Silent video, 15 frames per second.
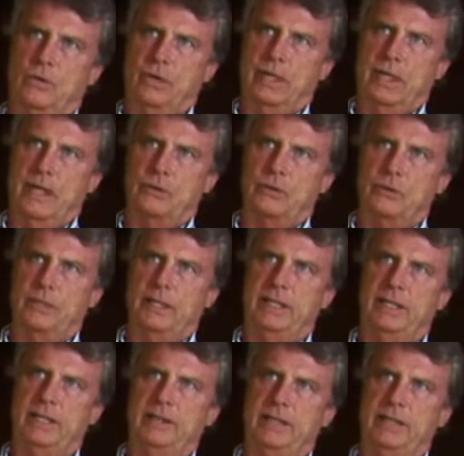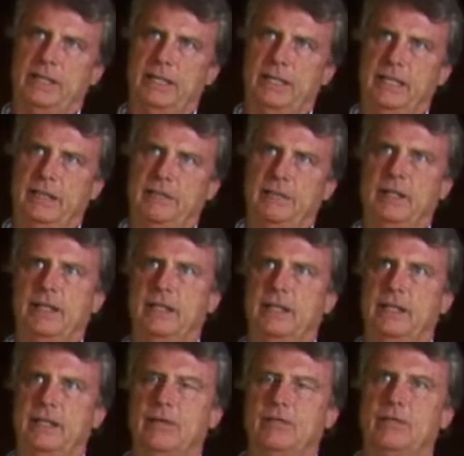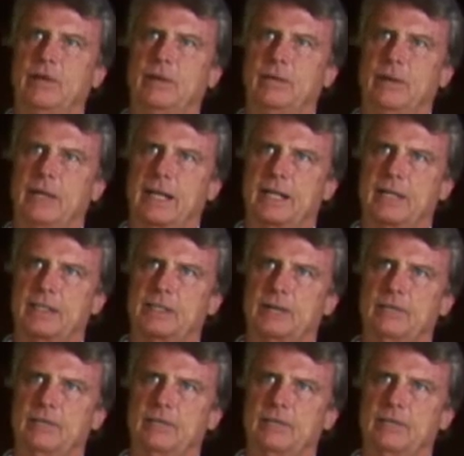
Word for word: or casually in the evening in a very relaxed